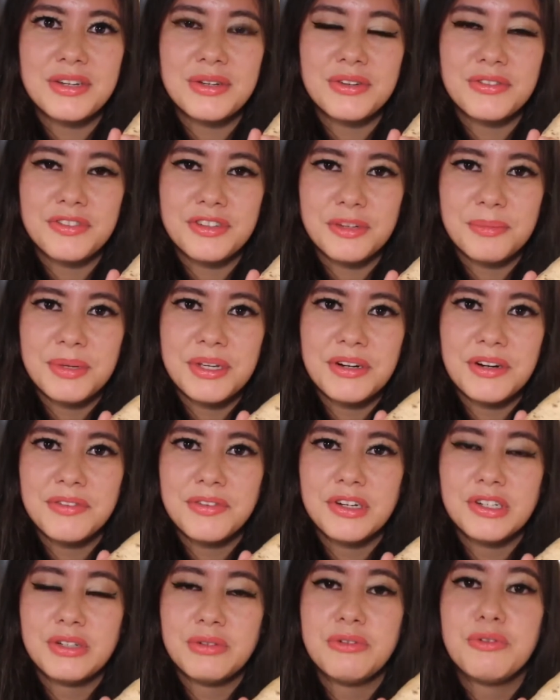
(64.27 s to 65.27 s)
to do a Filipino
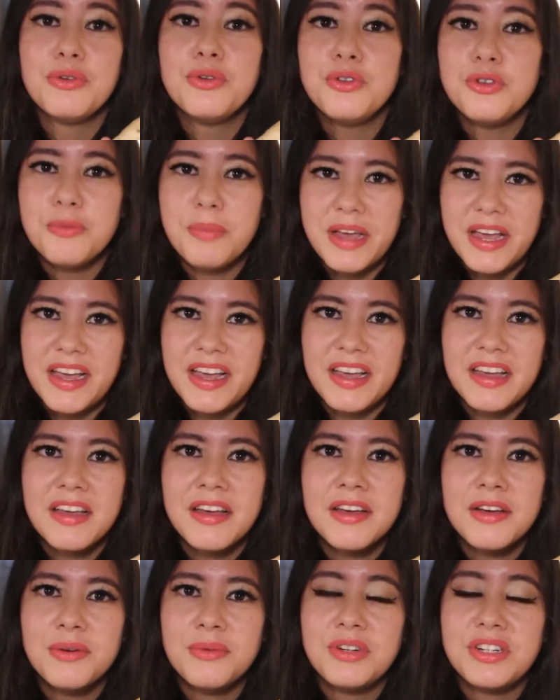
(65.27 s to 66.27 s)
version with ube,
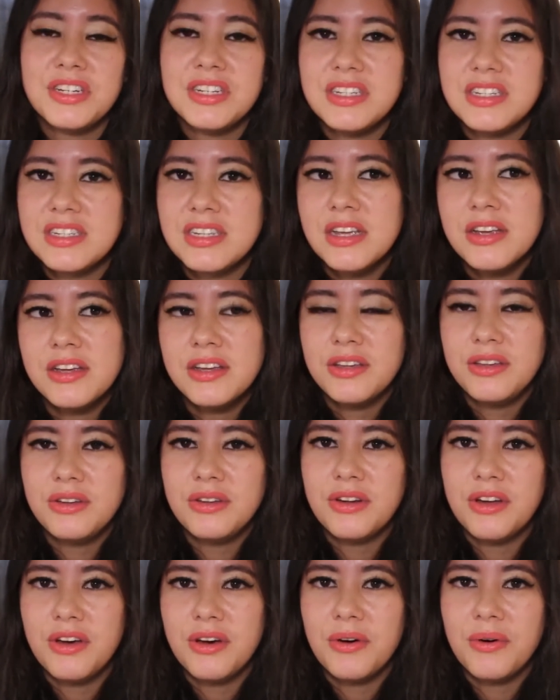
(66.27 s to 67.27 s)
which is,
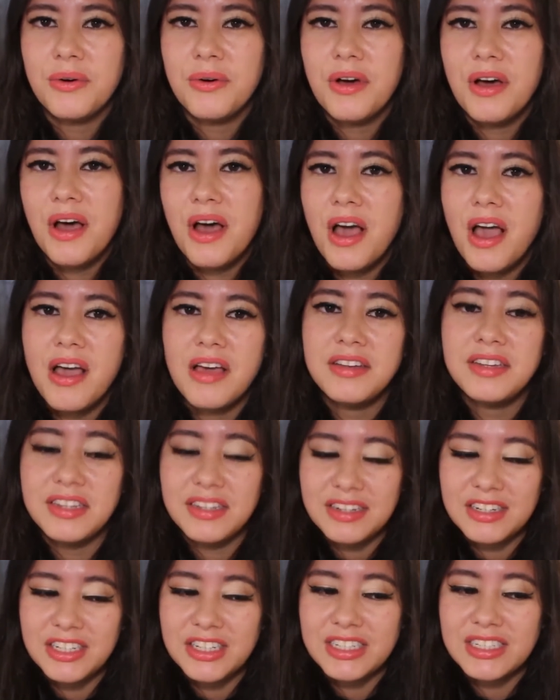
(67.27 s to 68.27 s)
you know,
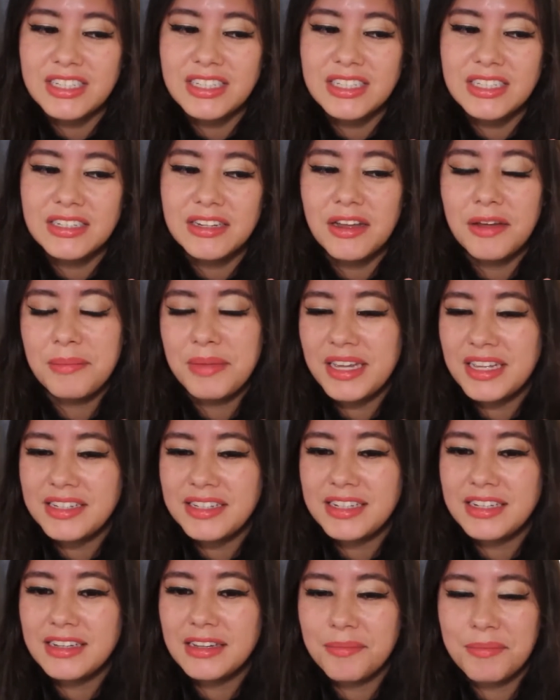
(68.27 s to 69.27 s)
delicious,
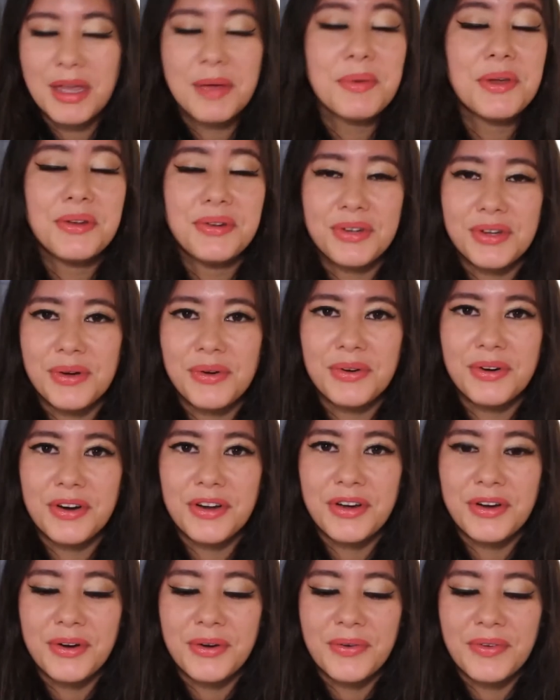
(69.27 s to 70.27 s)
amazing. Maybe you don't
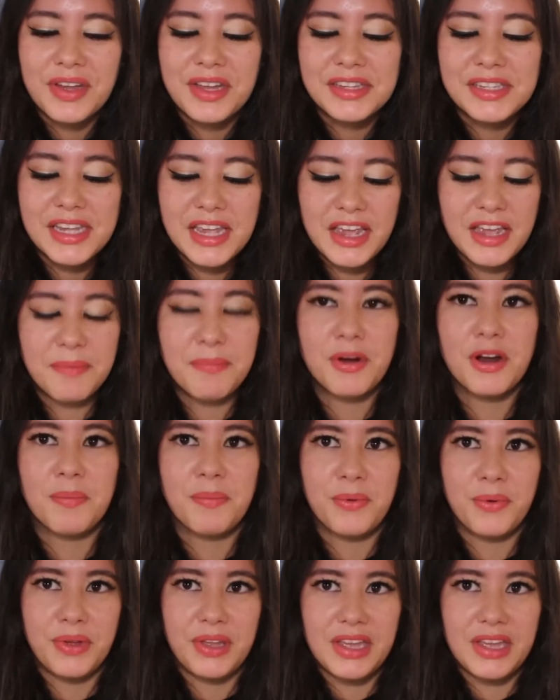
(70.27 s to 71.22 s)
know, it's a purple